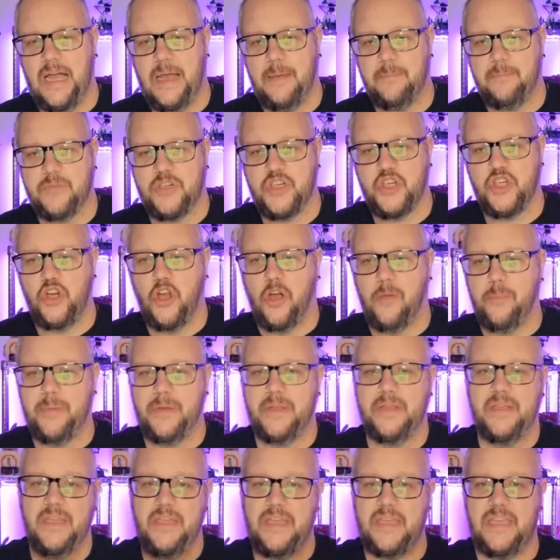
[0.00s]
shop
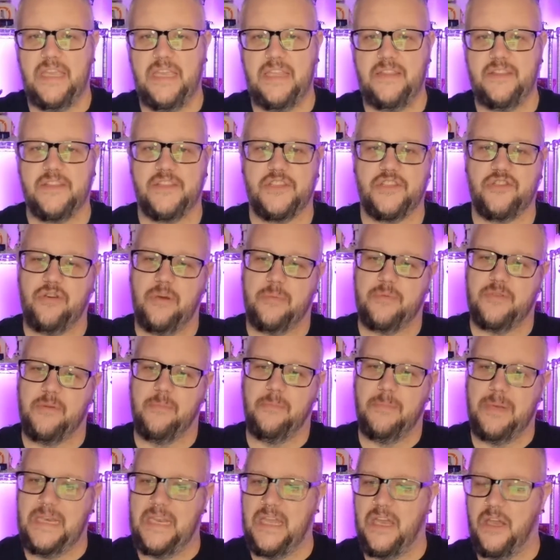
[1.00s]
in the description
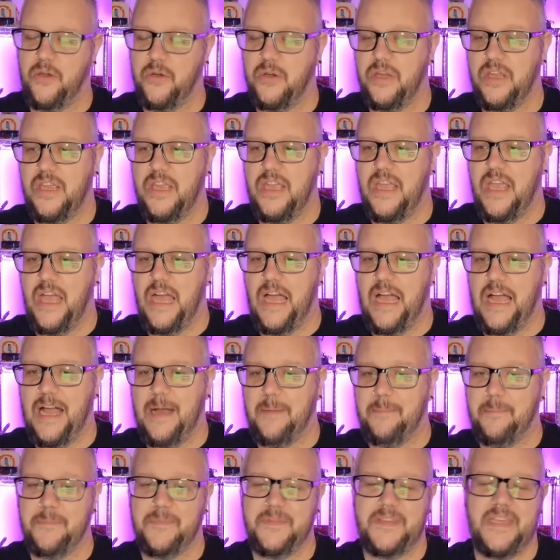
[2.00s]
below.
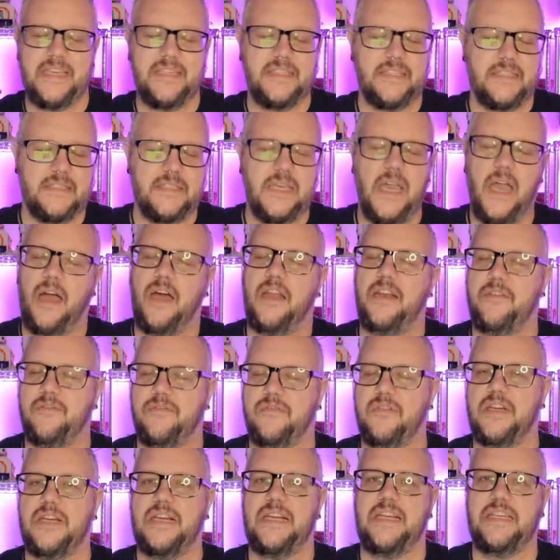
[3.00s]
There's a ton of
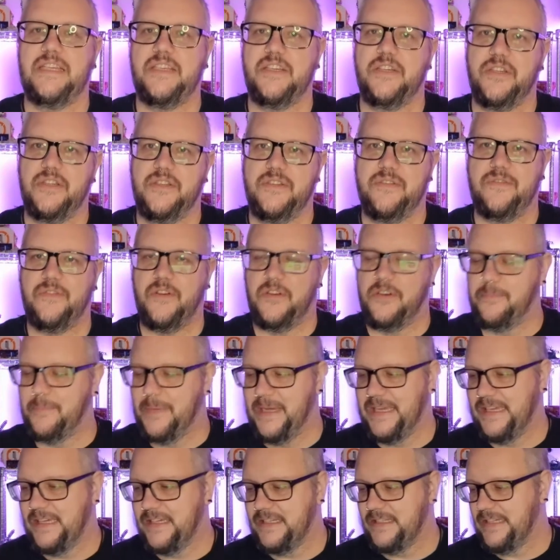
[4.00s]
really good font
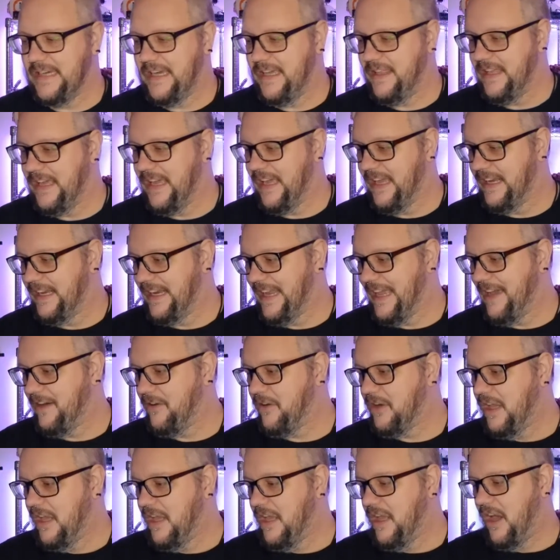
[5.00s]
makers out there. Now,
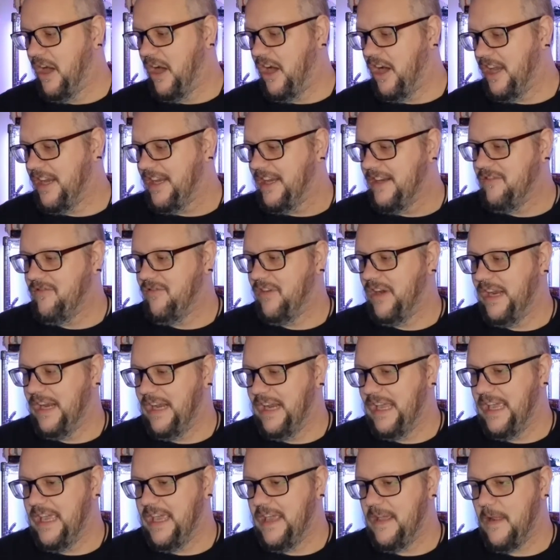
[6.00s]
I didn't
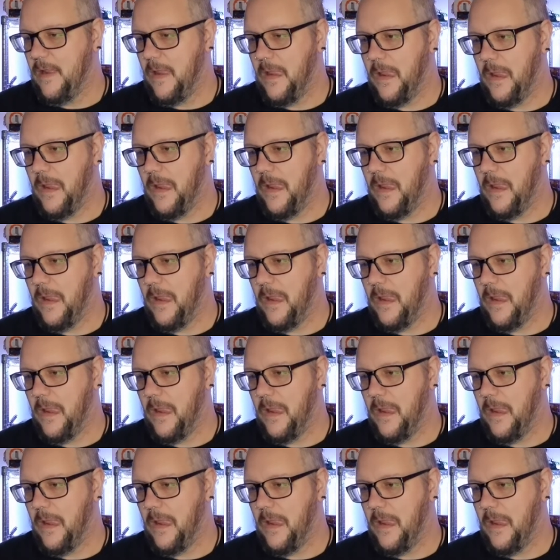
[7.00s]
really...